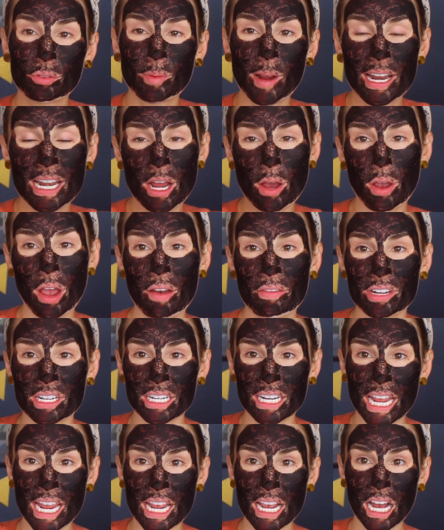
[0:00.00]
Right now I have it at
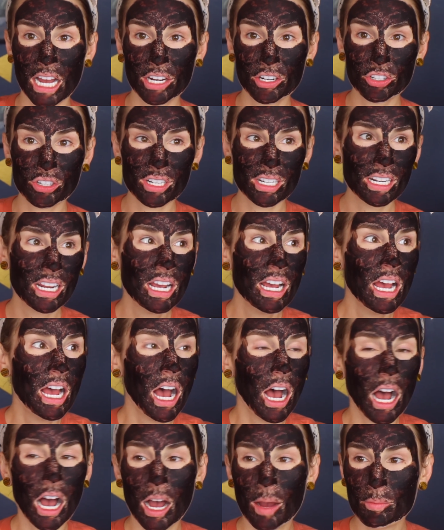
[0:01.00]
800.
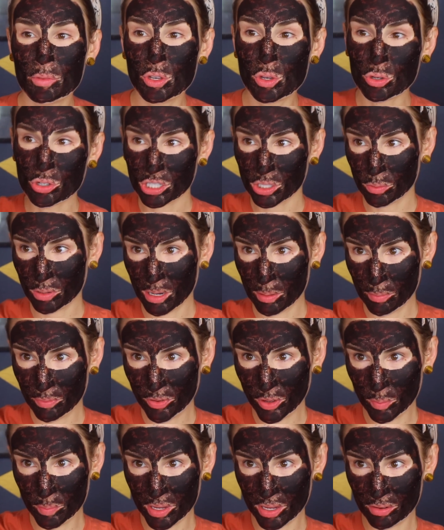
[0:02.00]
Usually when I'm
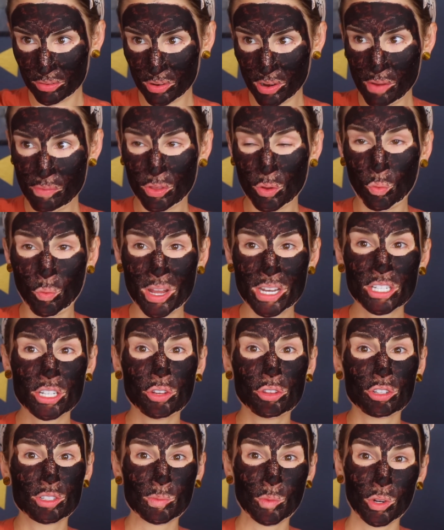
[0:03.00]
filming in front of the window,
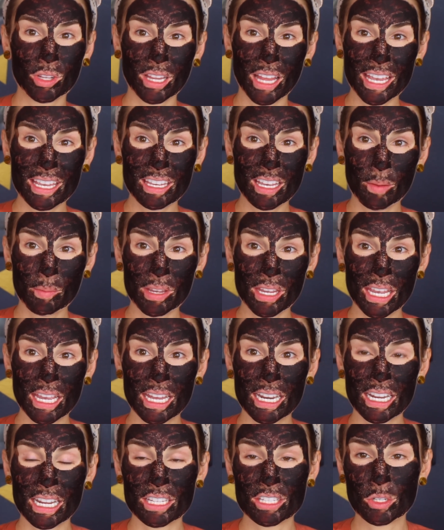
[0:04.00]
there's more light coming
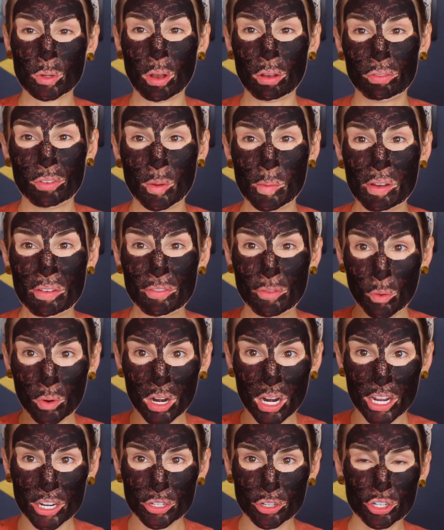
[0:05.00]
in, and so I'll film at
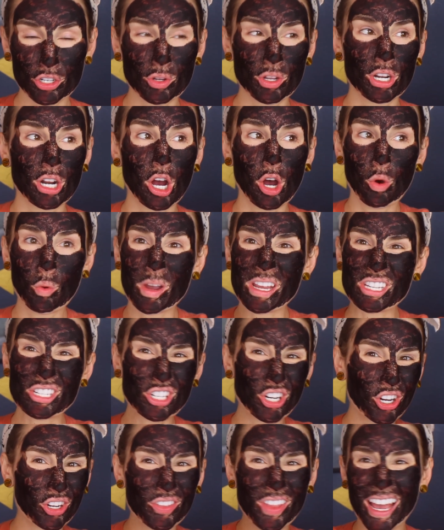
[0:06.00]
400. You can always
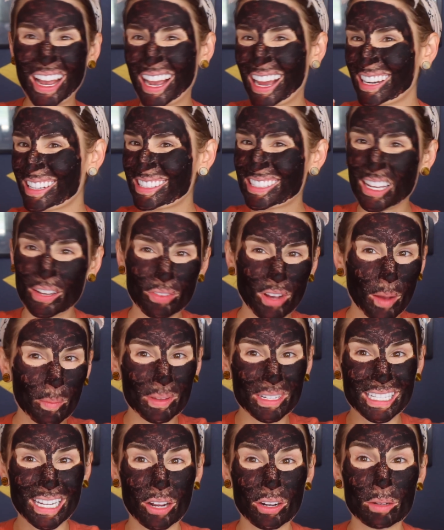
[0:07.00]
turn that kind of stuff up
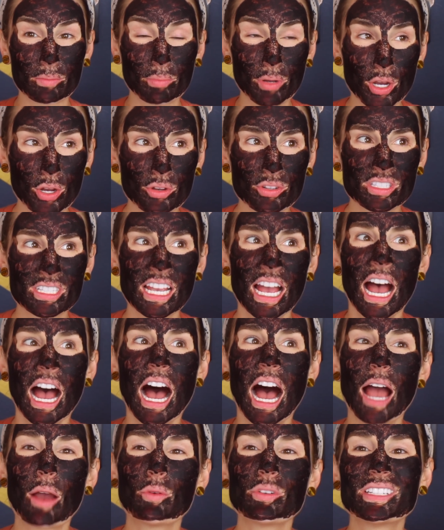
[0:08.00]
and down in post.
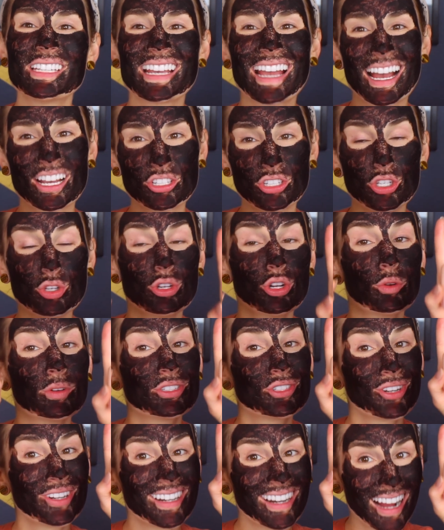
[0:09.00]
I will say, actually, you can always
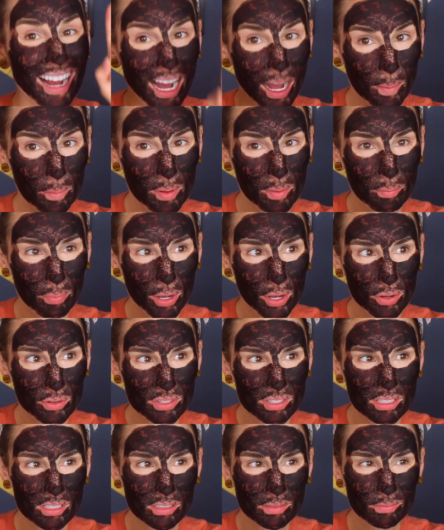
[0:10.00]
turn it up in
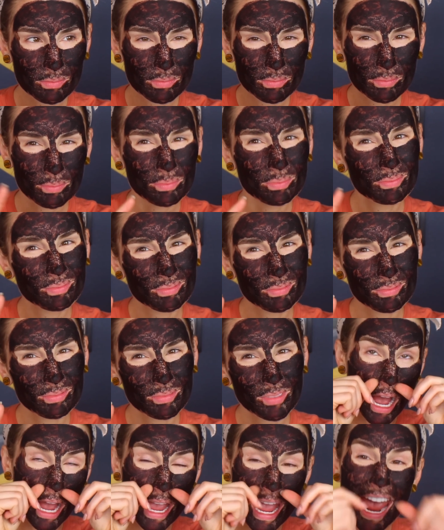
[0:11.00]
post.
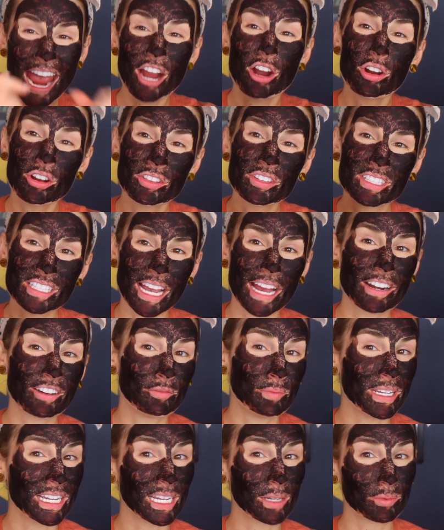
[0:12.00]
I err on the side of
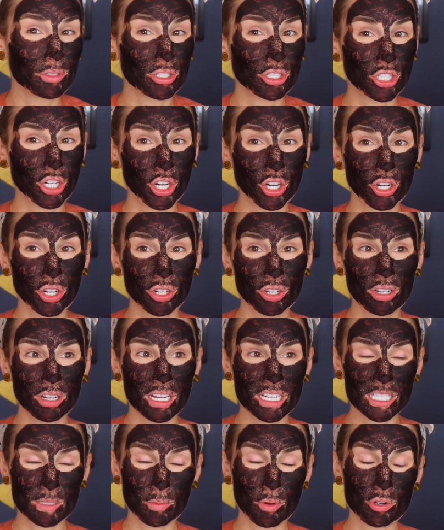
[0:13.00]
being able to turn
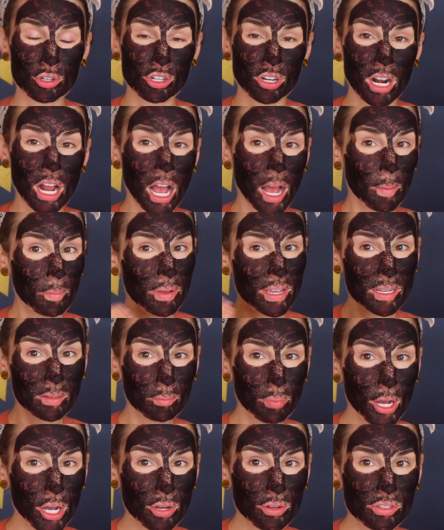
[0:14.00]
exposure up in
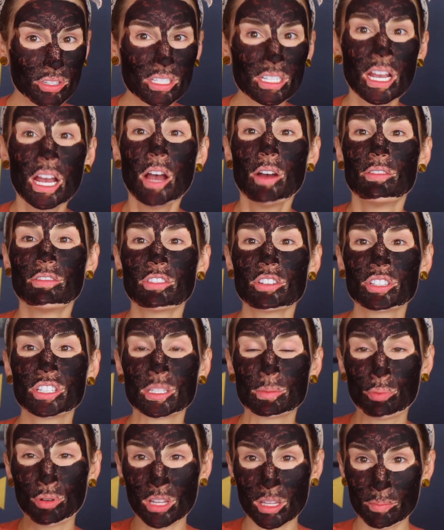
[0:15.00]
post
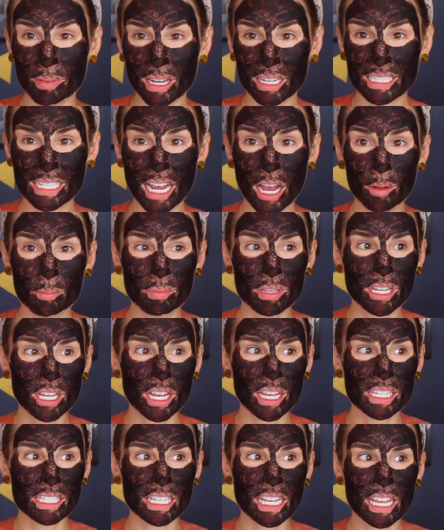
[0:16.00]
versus pull it back down,
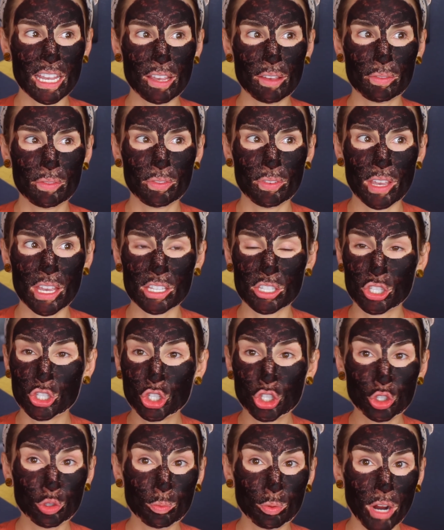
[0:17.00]
because if it's
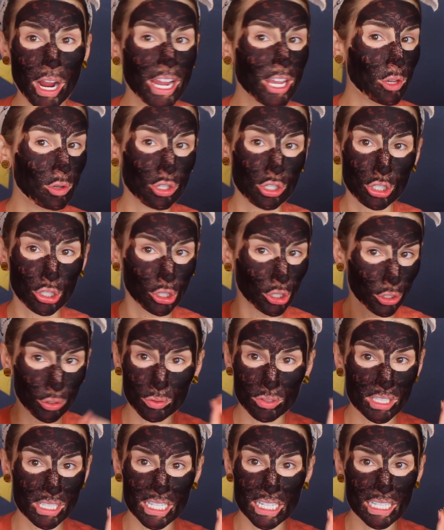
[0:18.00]
too bright, you just
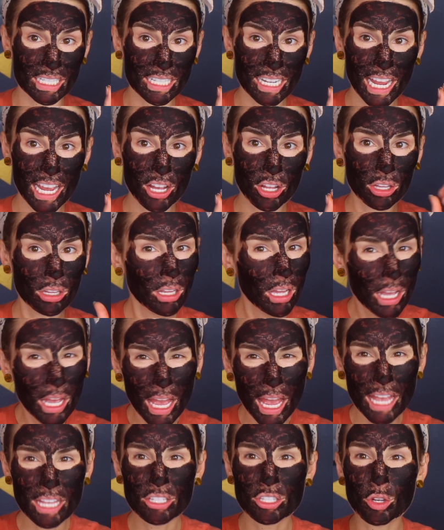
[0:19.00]
lose detail.
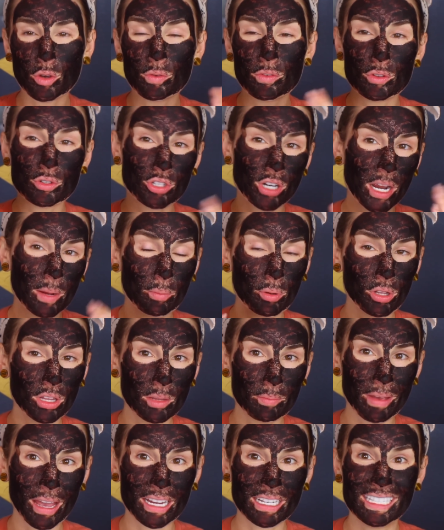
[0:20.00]
And so if you try and pull
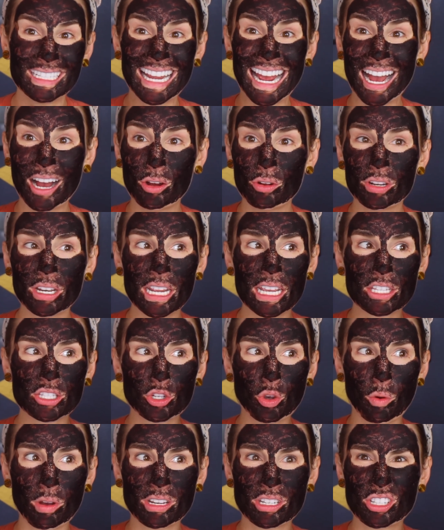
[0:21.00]
it back down, it's
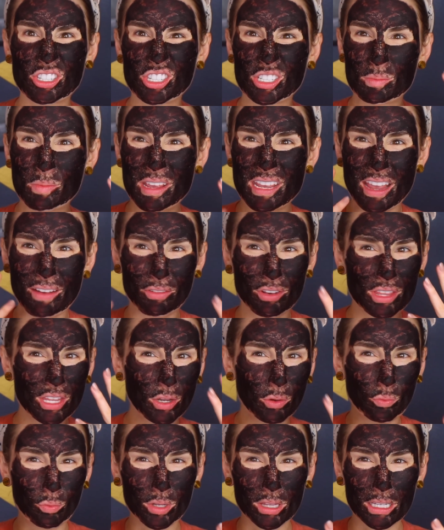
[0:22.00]
going to just make
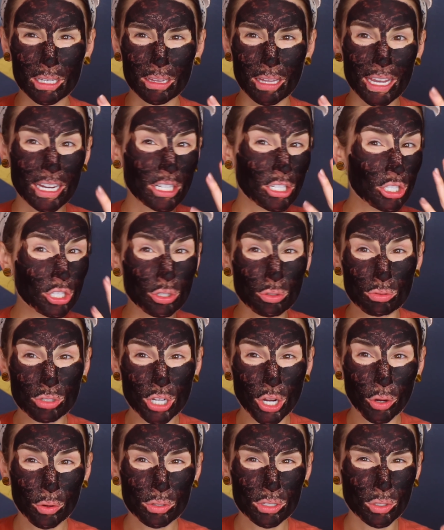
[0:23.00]
everything really like
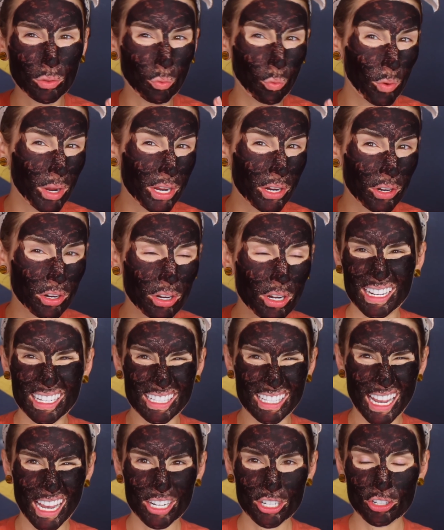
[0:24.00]
two-toned and weird and
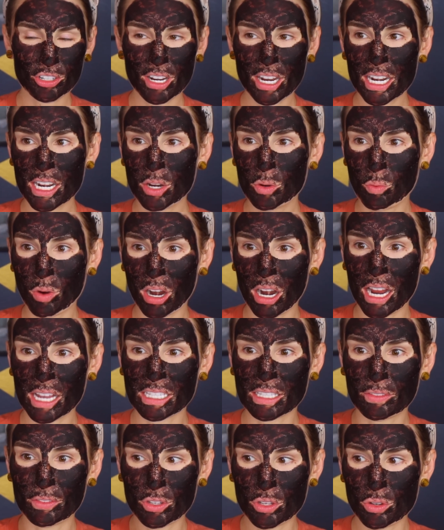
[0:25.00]
exaggerated.
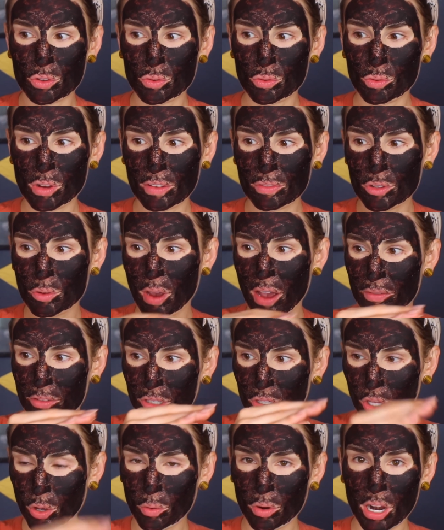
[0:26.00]
Whereas if you have a
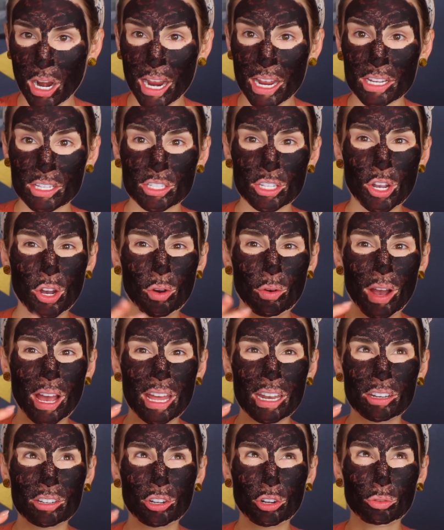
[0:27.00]
lower ISO
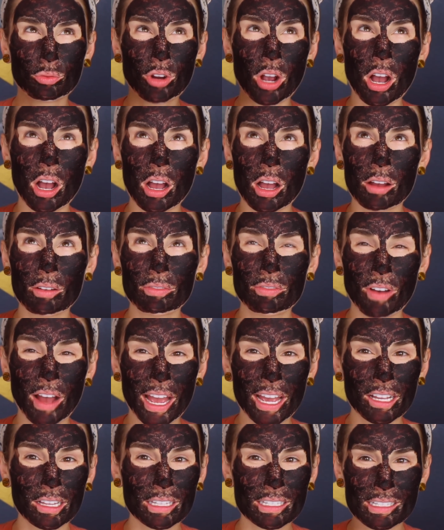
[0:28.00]
and your raw
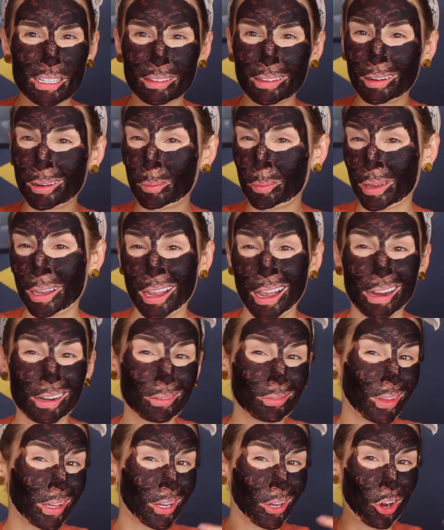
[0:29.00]
file is a little bit kind
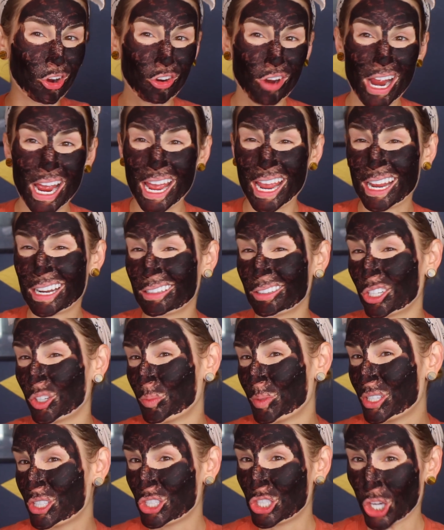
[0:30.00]
of like gray and a little
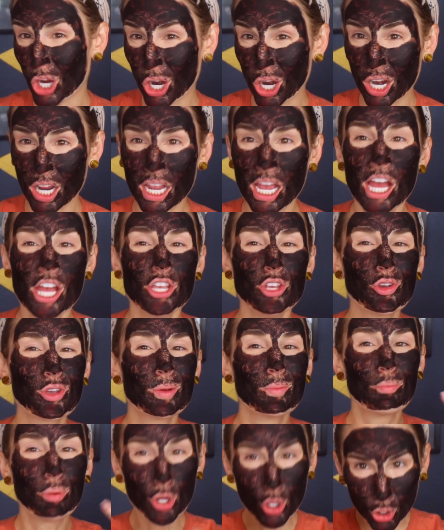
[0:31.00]
bit dark, you
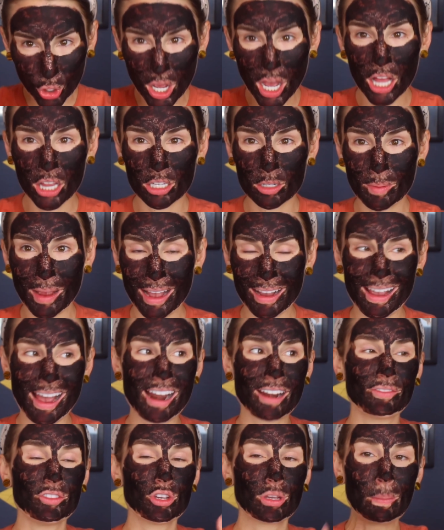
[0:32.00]
can pull color back
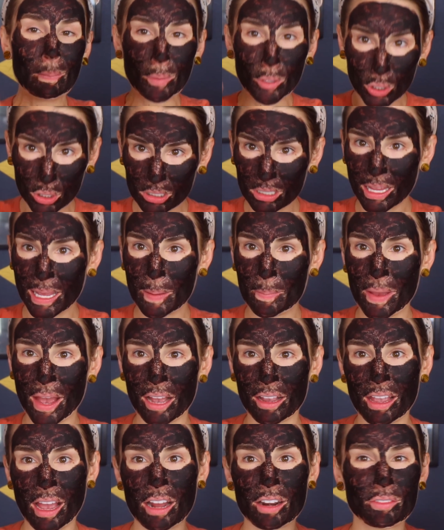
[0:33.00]
out of it, you can pull light
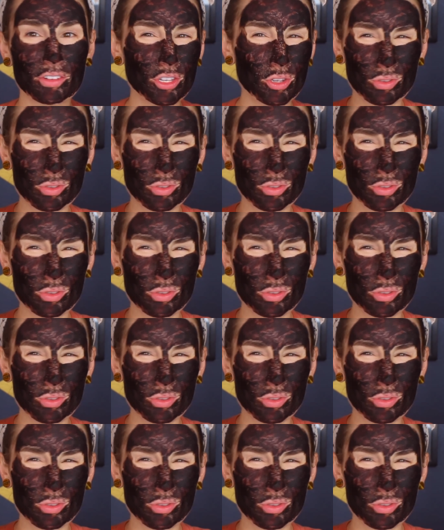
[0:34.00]
back out of it.